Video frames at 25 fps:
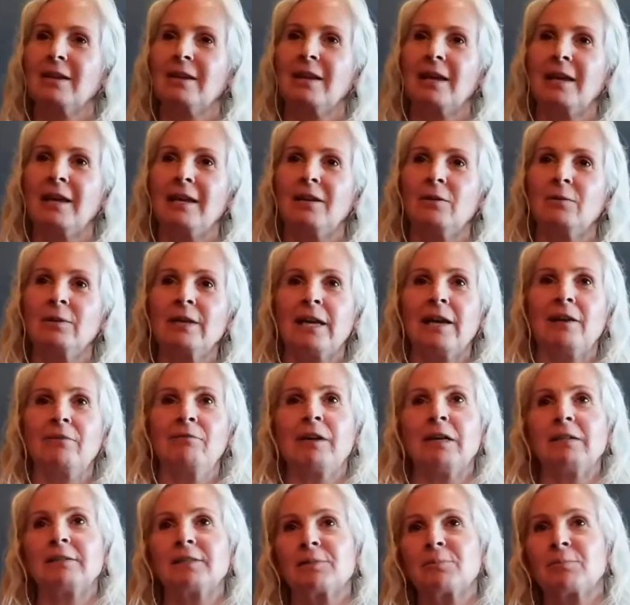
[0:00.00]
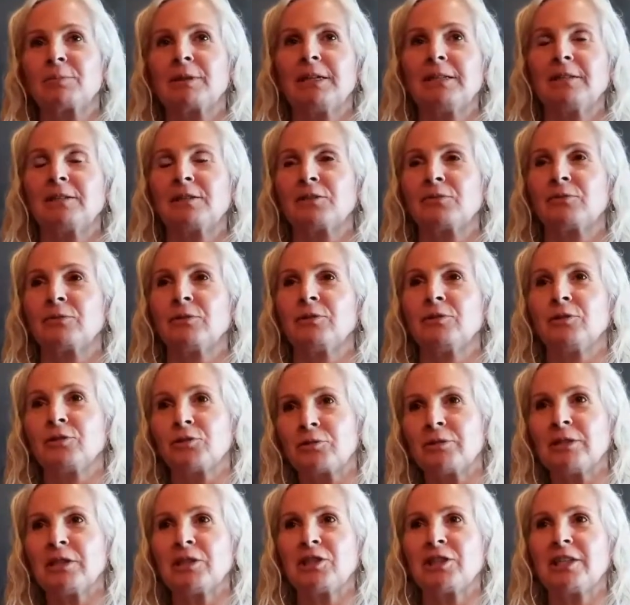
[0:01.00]
And okay, I found some places for
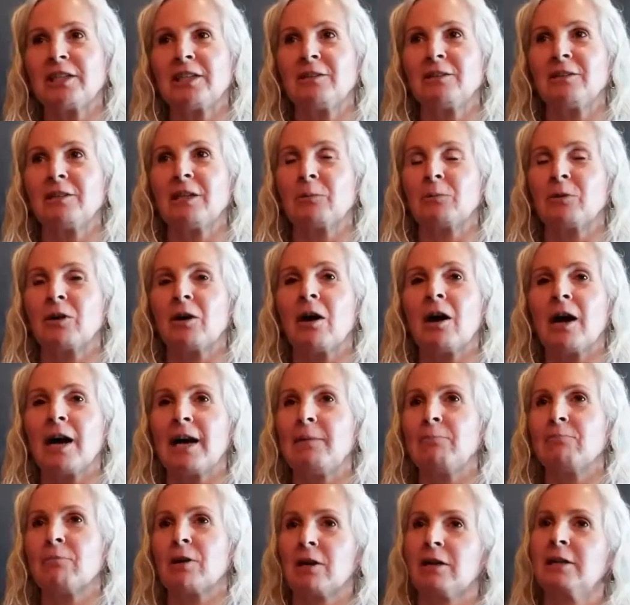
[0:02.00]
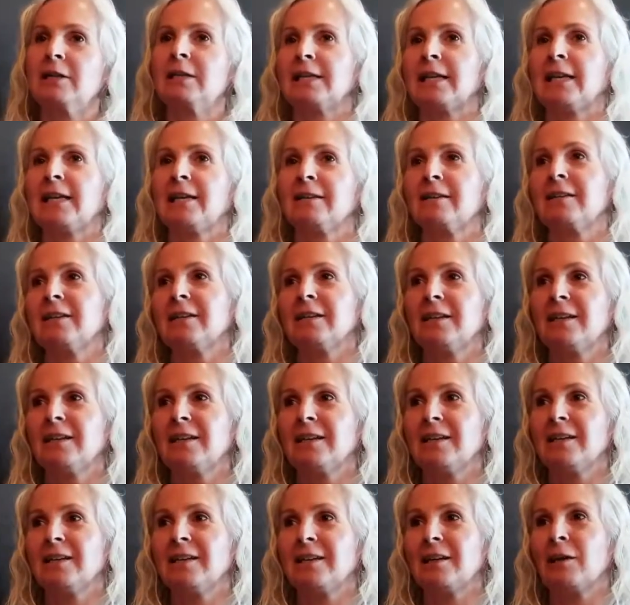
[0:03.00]
nutrition that were high marketing
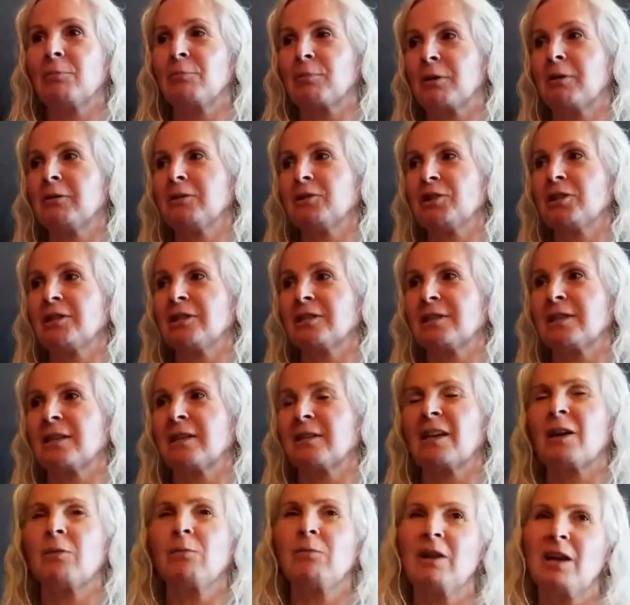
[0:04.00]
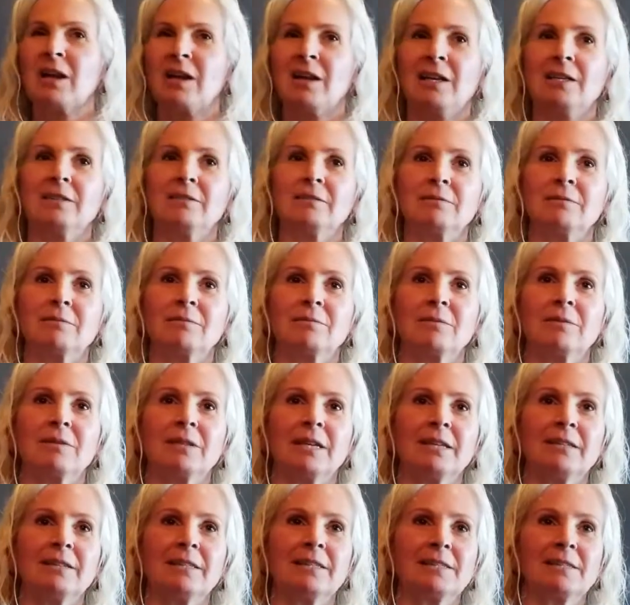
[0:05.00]
approaches, and I thought, well, I don't
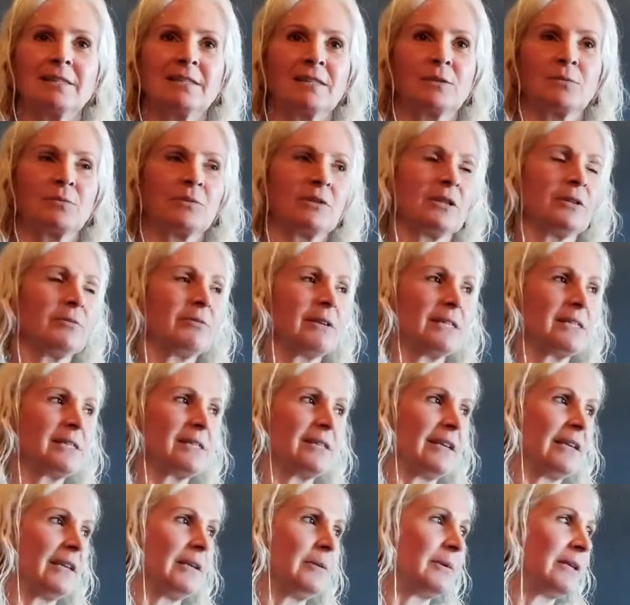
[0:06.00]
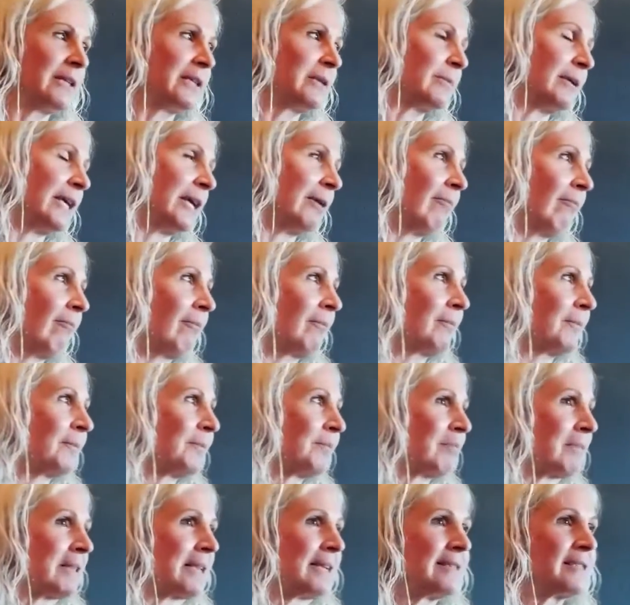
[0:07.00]
think this is really resonating with me.
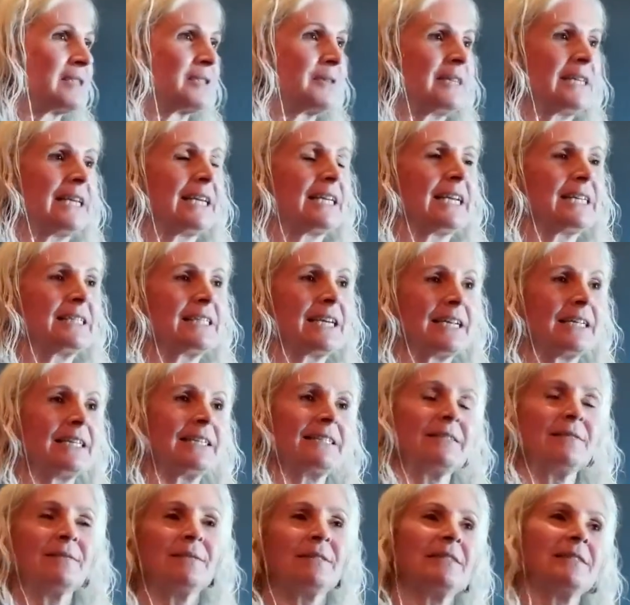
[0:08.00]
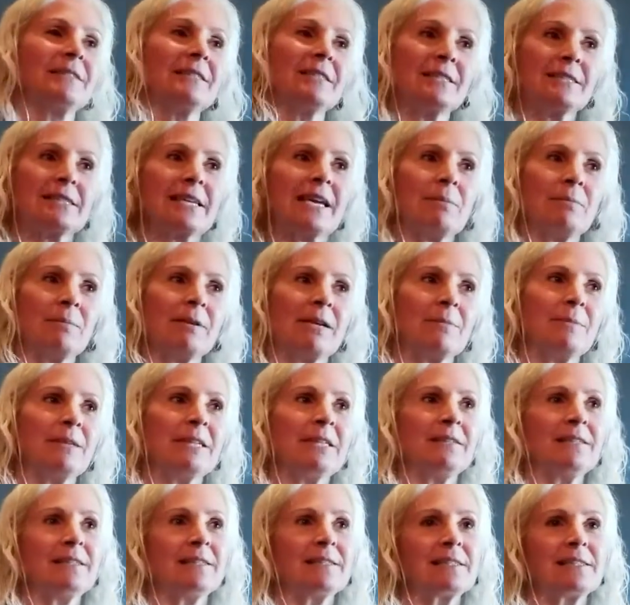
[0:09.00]
So again, I kind of just kept
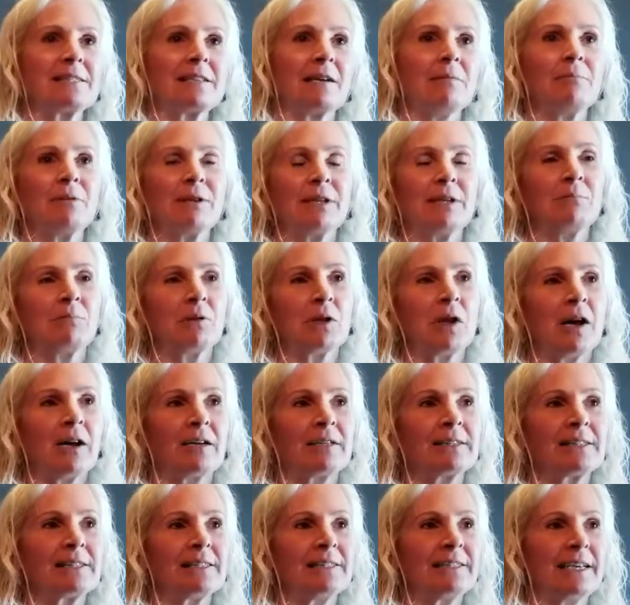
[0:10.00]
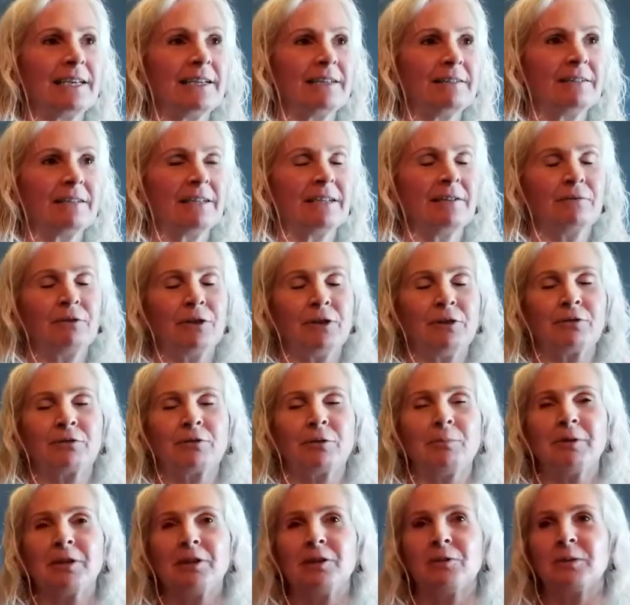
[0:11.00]
coming to these stumbling blocks. And then if you're
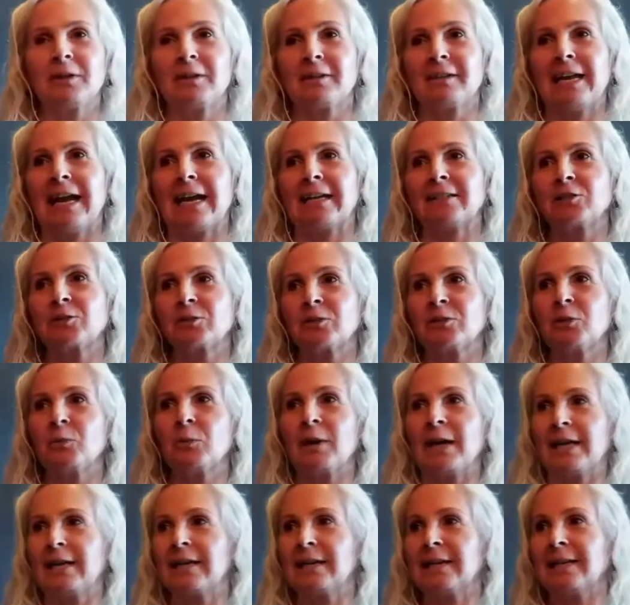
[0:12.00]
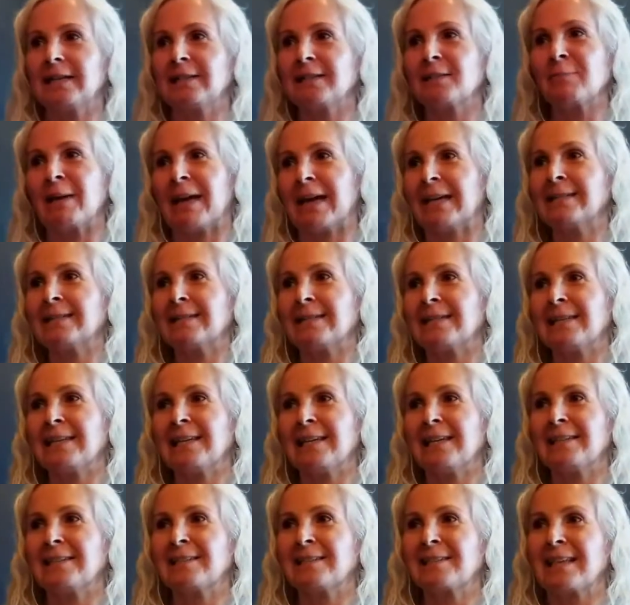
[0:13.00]
familiar with Natural Awakenings
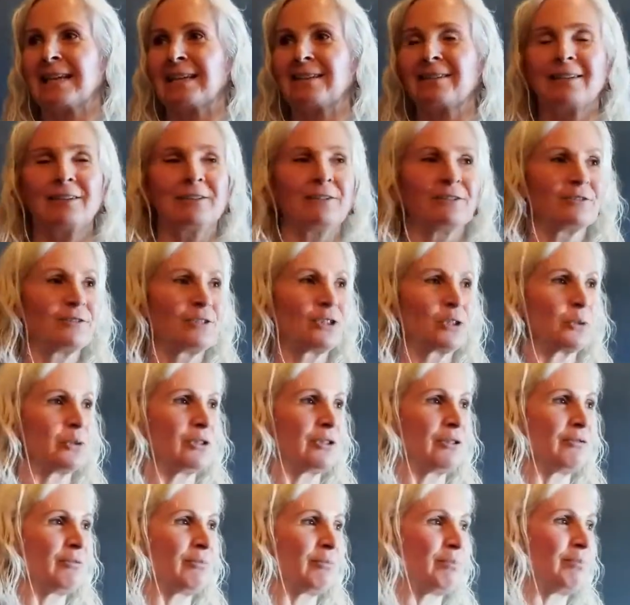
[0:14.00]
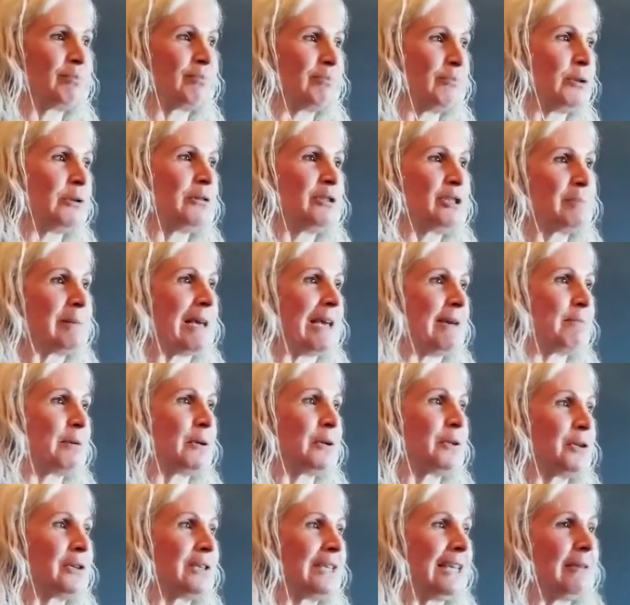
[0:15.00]
magazine, it's that little sort of
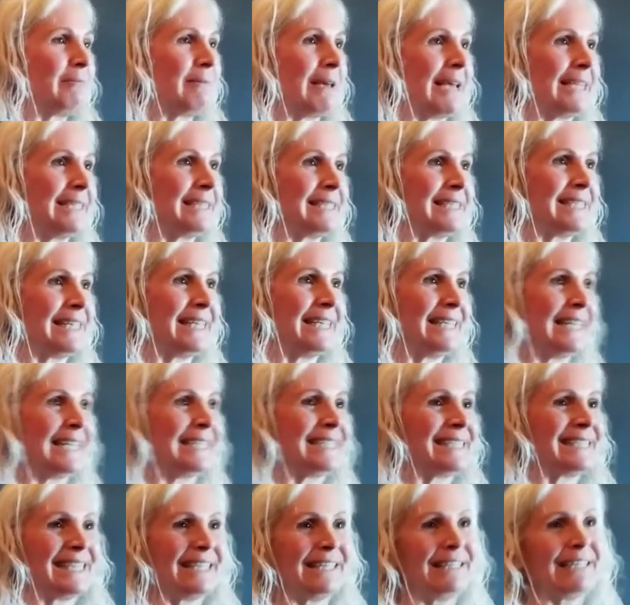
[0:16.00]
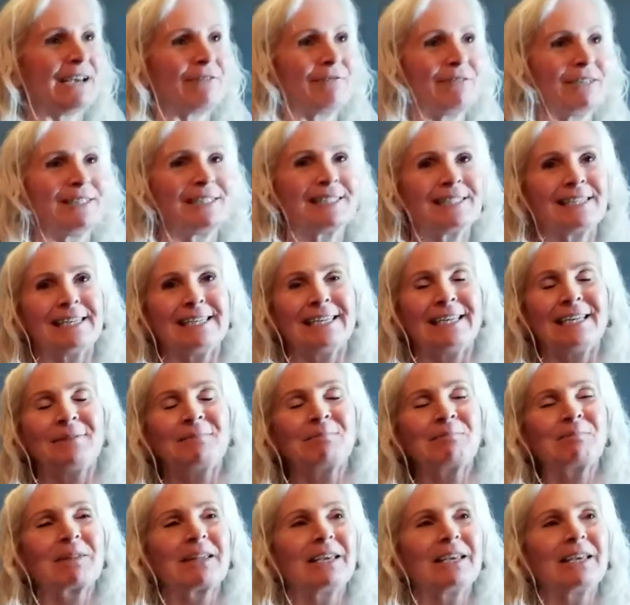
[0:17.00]
newspaper-looking magazine that's in every city.